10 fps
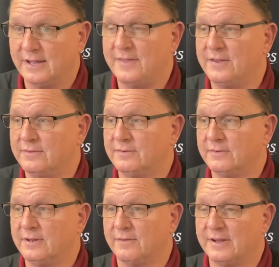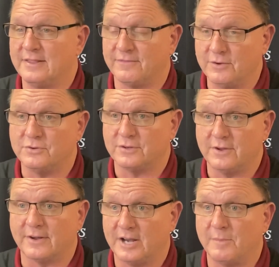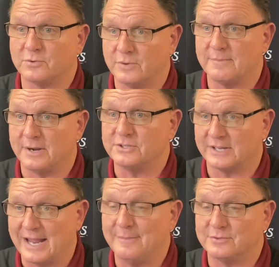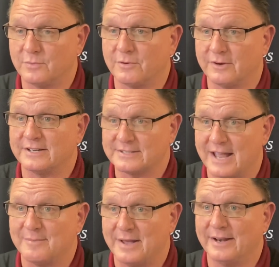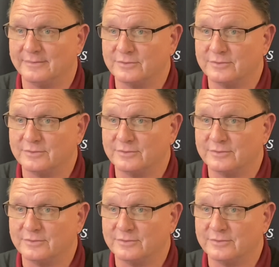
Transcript: And then, you know, in the future, they're going to help us win a bunch of games, and we're really excited about it.